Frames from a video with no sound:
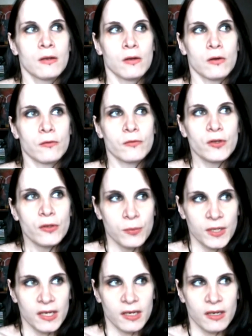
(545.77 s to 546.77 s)
Over the
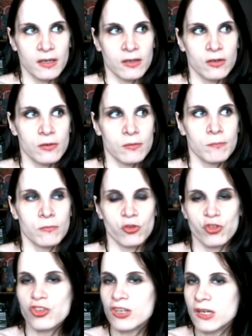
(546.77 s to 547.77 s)
weekend,
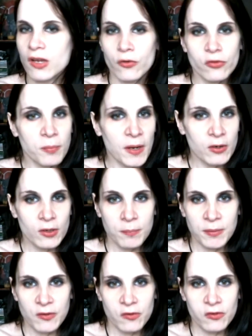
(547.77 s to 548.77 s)
she goes about her
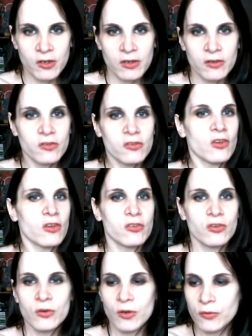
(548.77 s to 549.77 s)
business, does
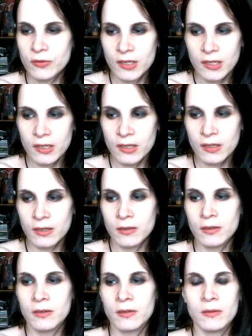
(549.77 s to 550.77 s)
her own thing,
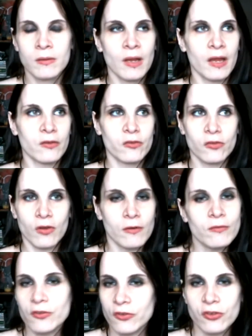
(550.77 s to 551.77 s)
has
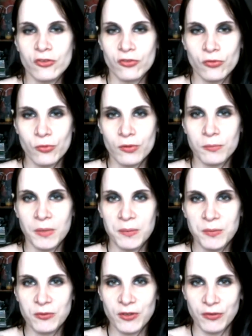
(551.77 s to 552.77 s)
conversations with her mom
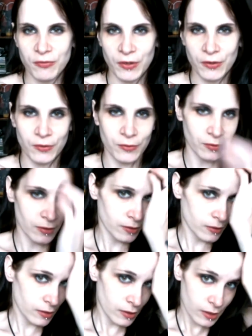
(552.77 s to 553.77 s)
over the phone,
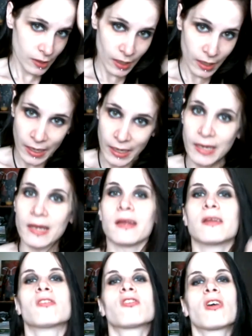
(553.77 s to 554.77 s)

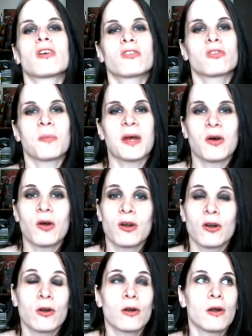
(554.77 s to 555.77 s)
and talks about
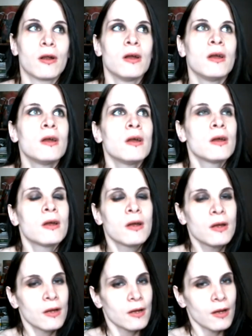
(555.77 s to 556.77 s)
her
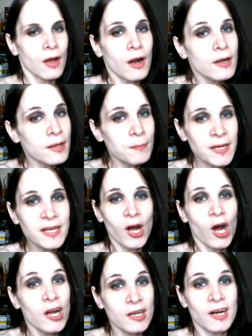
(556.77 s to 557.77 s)
how do you make
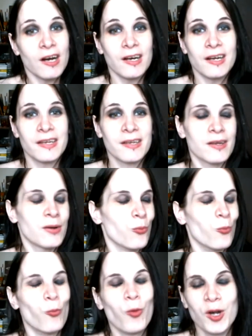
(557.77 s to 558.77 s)
hot
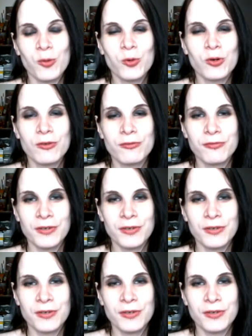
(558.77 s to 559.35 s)
werewolf